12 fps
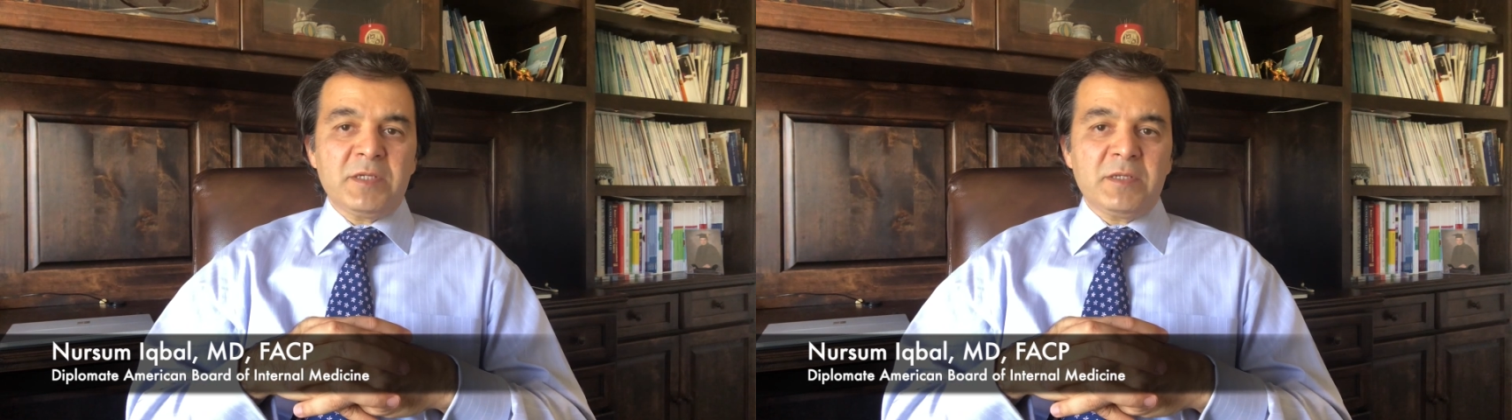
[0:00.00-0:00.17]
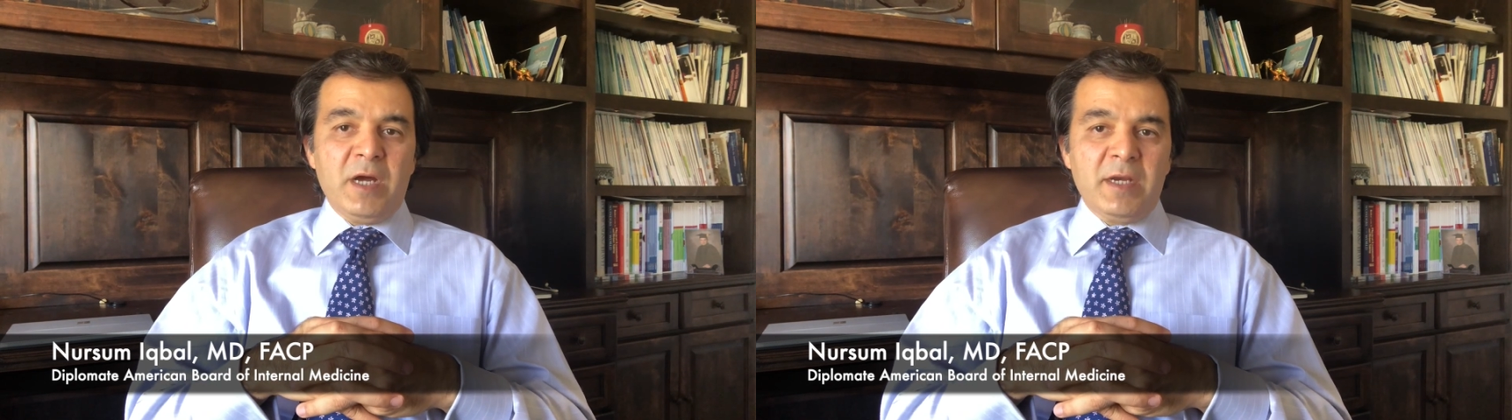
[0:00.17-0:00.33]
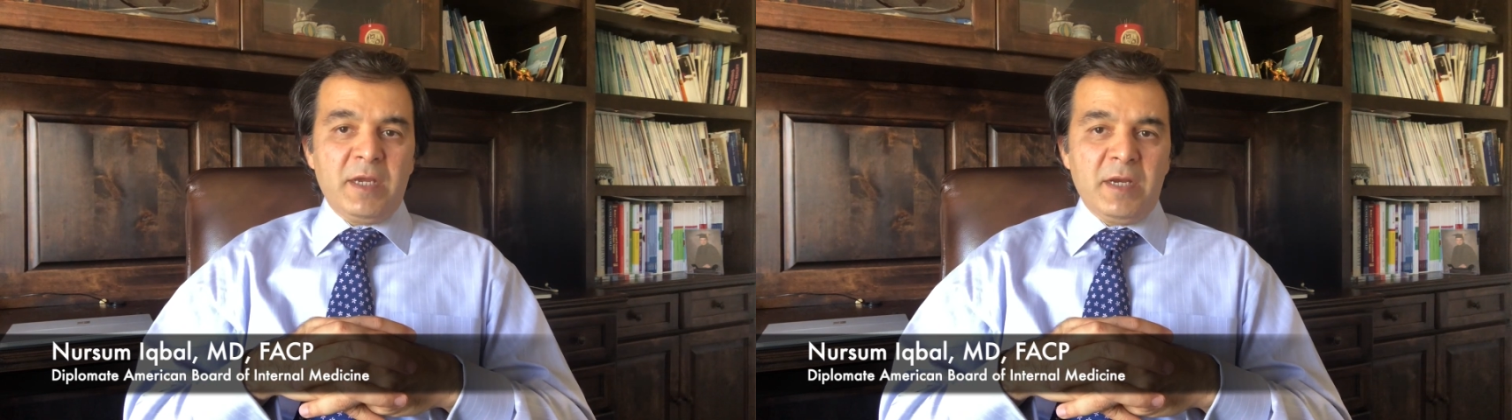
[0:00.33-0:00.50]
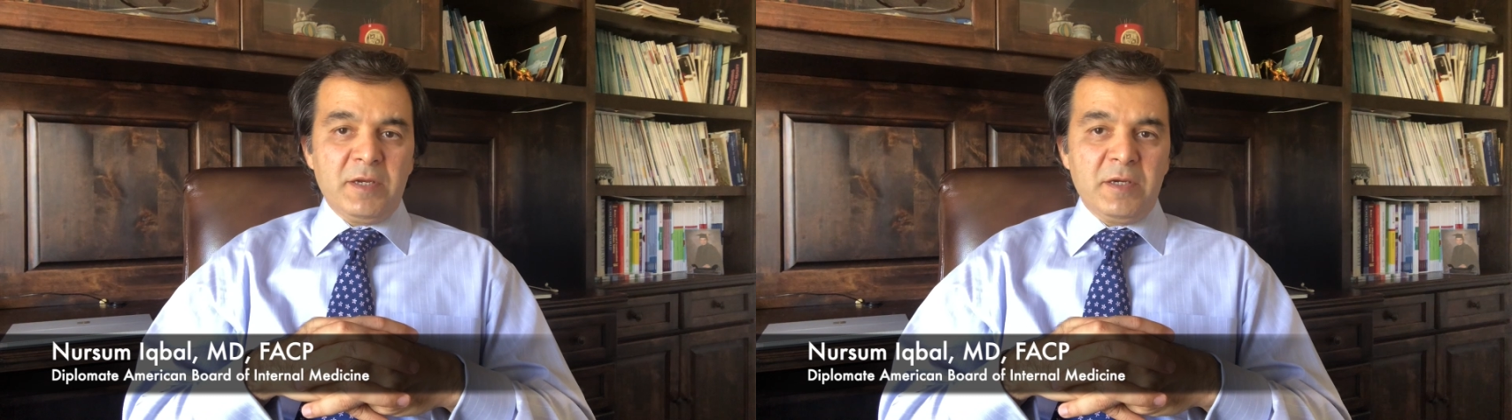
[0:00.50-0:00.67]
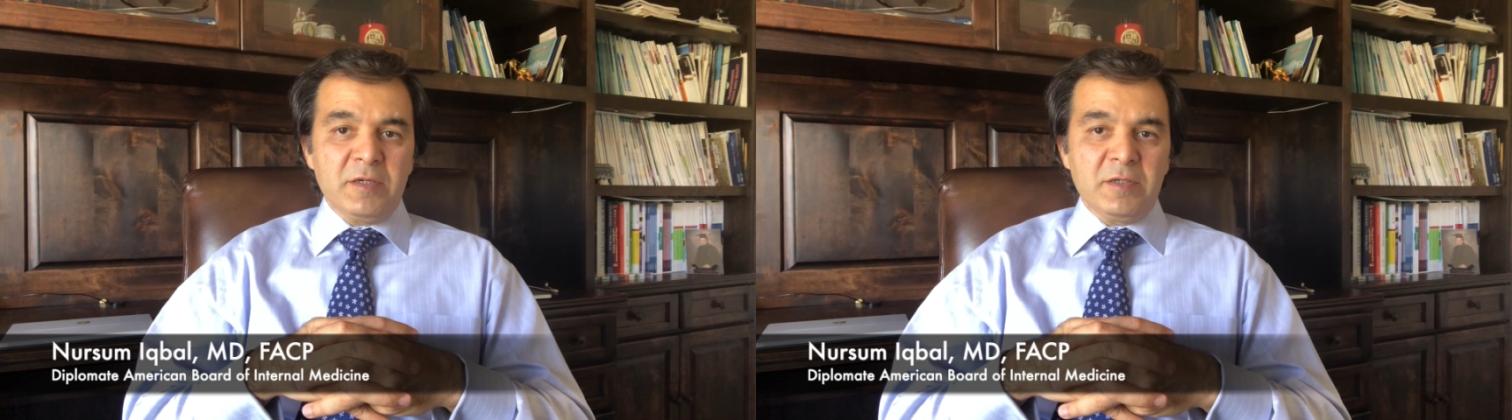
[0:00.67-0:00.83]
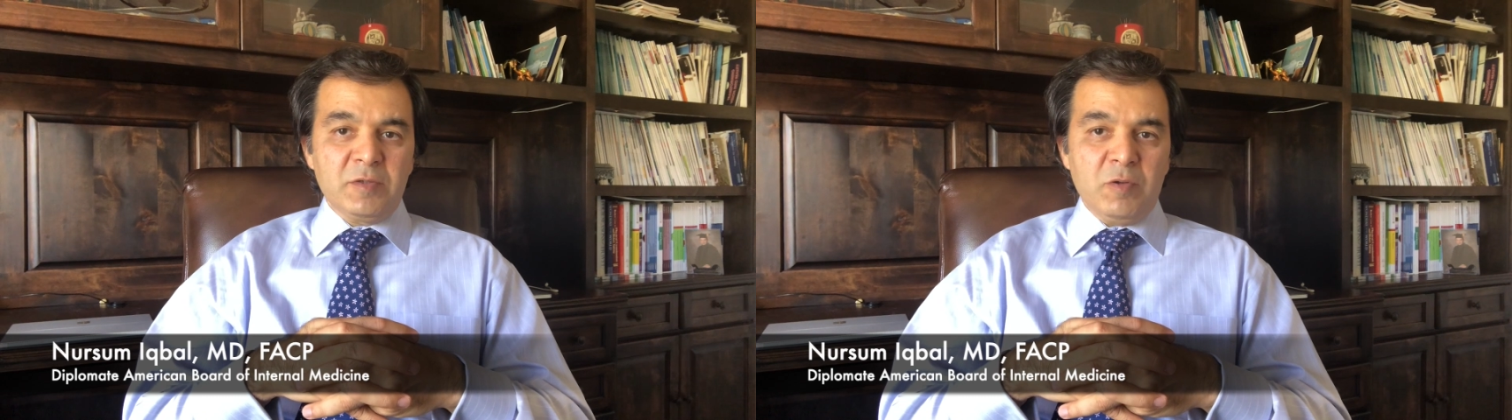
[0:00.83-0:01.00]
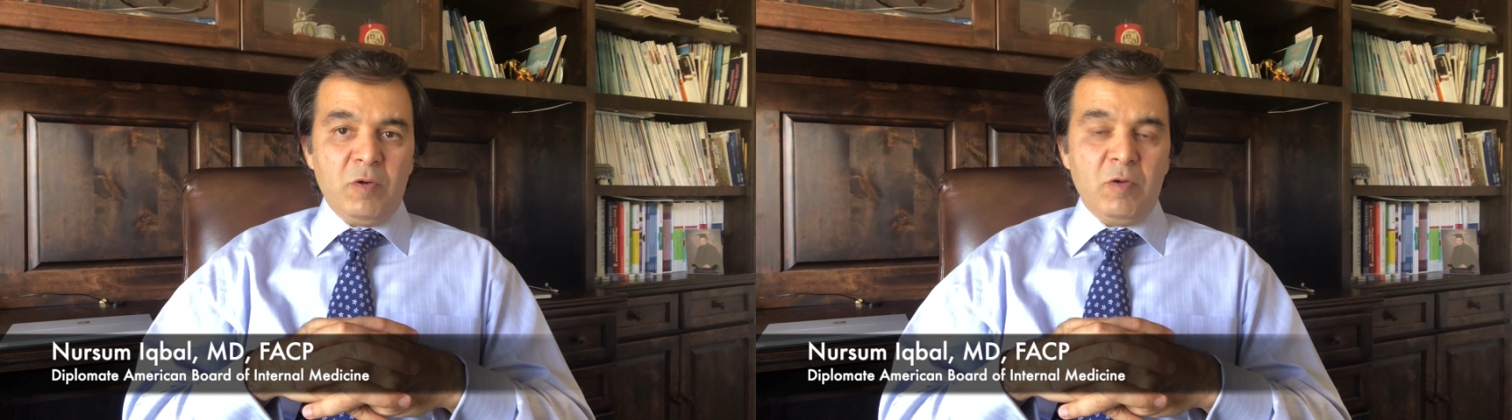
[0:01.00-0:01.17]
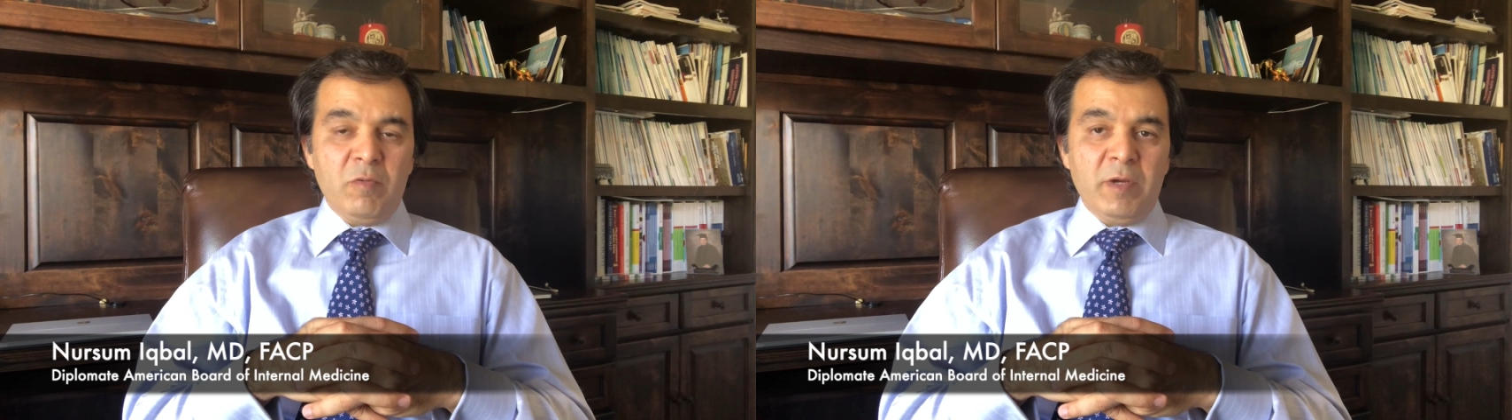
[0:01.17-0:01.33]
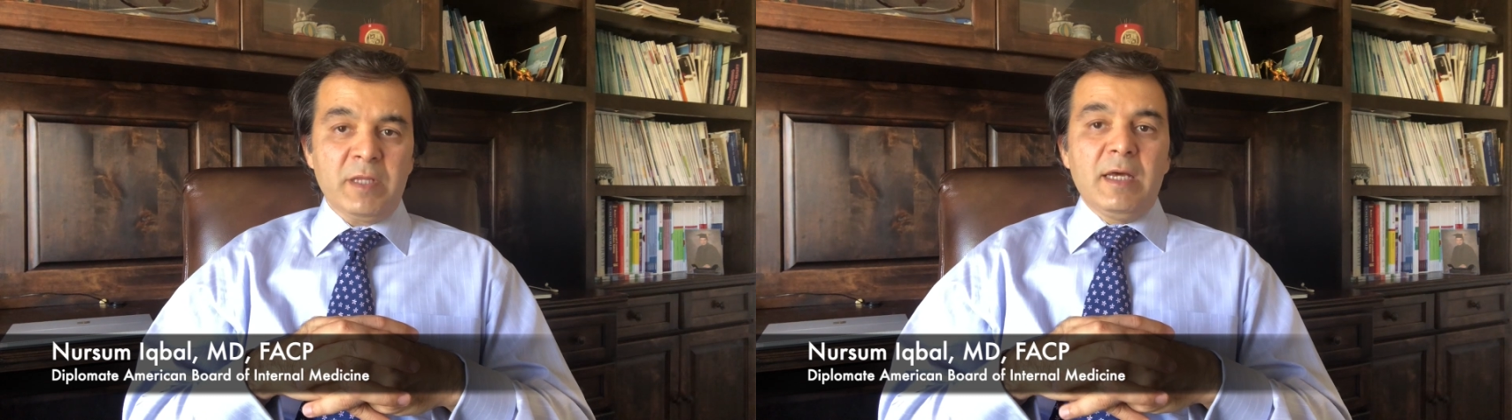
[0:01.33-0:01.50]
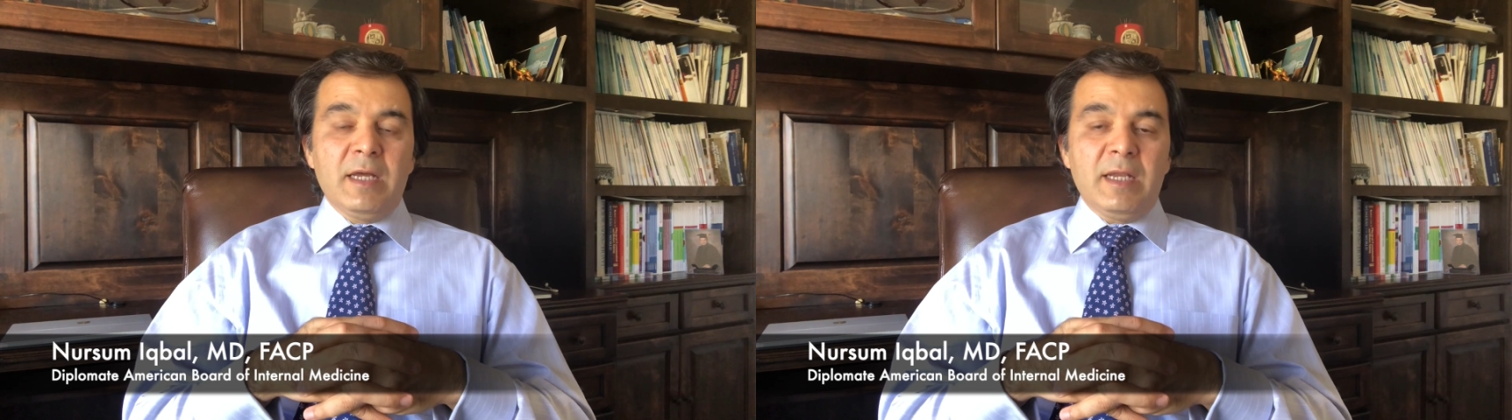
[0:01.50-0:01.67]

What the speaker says: not getting control with